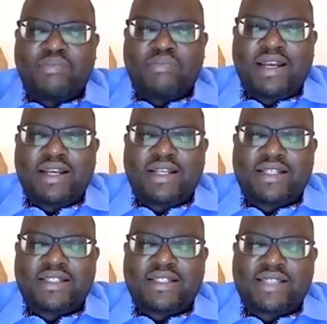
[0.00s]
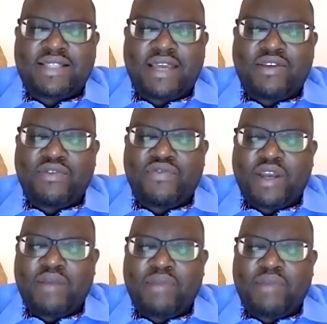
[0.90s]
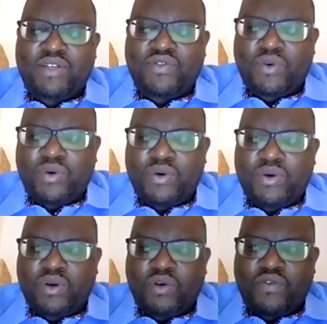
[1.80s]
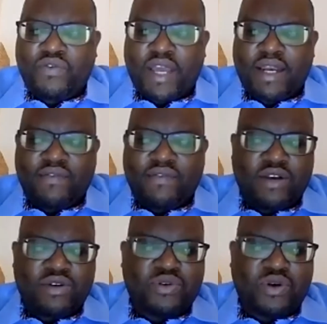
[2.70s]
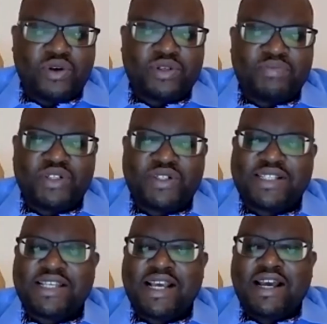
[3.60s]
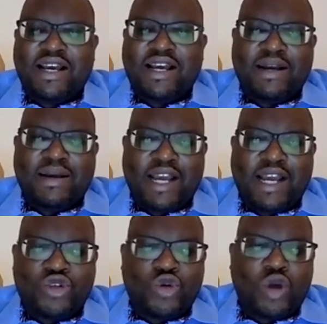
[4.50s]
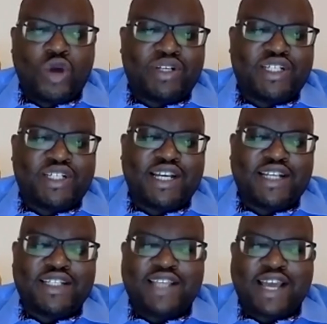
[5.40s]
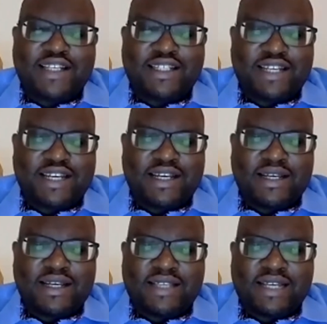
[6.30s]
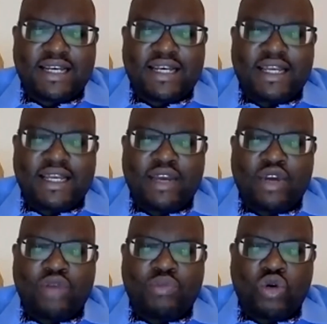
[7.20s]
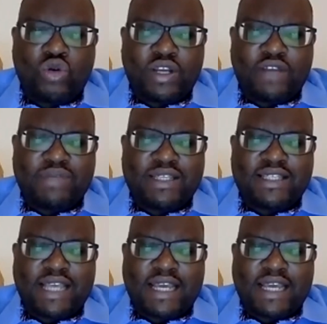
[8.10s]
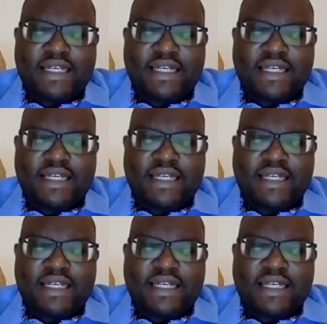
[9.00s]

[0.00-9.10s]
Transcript: panelists, thank you very much for your very valued contributions. I do appreciate that certainly a lot more could have been said,